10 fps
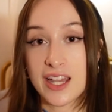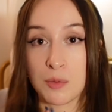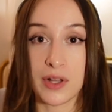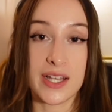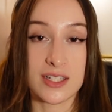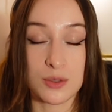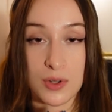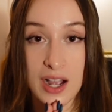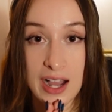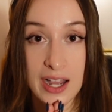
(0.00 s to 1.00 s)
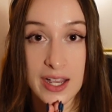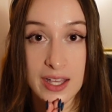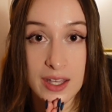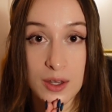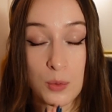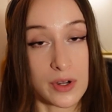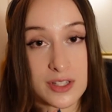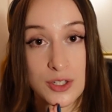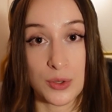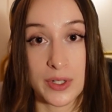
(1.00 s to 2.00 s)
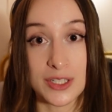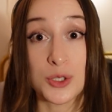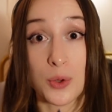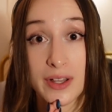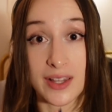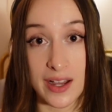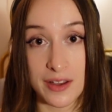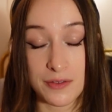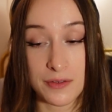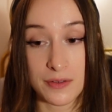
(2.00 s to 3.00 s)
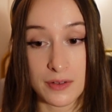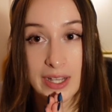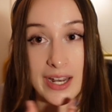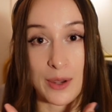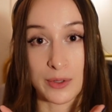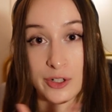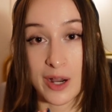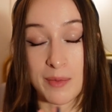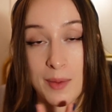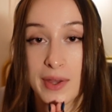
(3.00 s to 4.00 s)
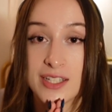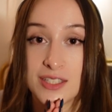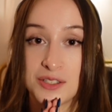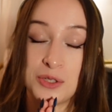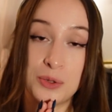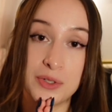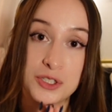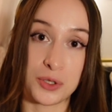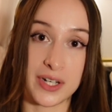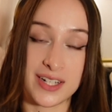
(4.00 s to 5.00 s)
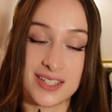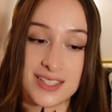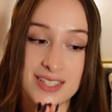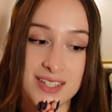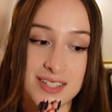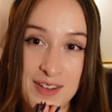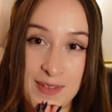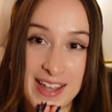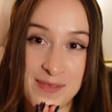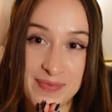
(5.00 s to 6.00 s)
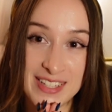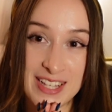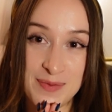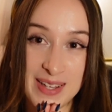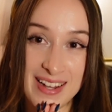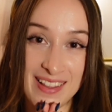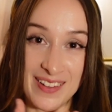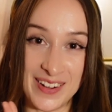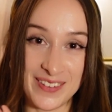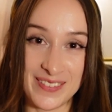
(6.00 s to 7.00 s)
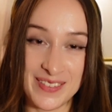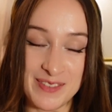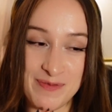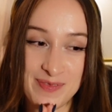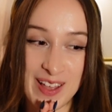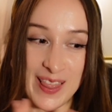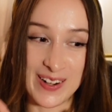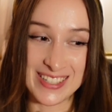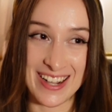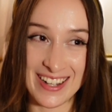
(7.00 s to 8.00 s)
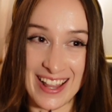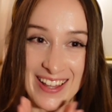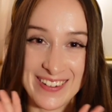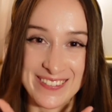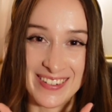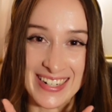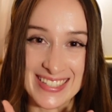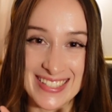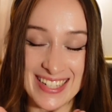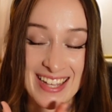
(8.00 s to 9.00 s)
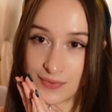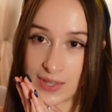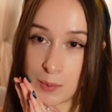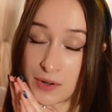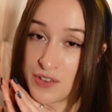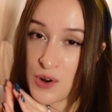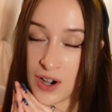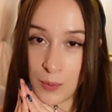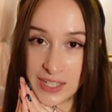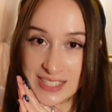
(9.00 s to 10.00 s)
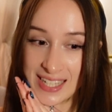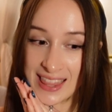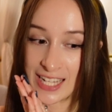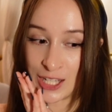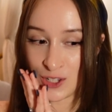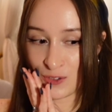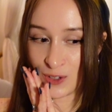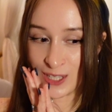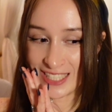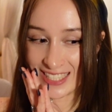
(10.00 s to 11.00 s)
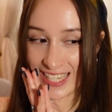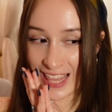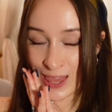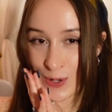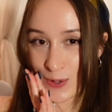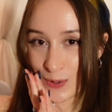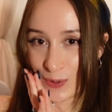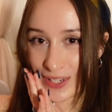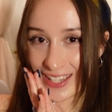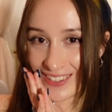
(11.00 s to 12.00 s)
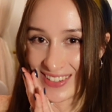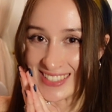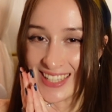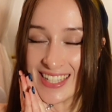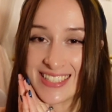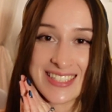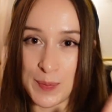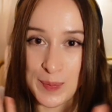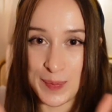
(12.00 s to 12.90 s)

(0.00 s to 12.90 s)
at a place where I want to enjoy life, and I will try my best to enjoy it. But yeah, this has been a long talk, a long rant. But if you are watching, thank you for sticking through and watching this.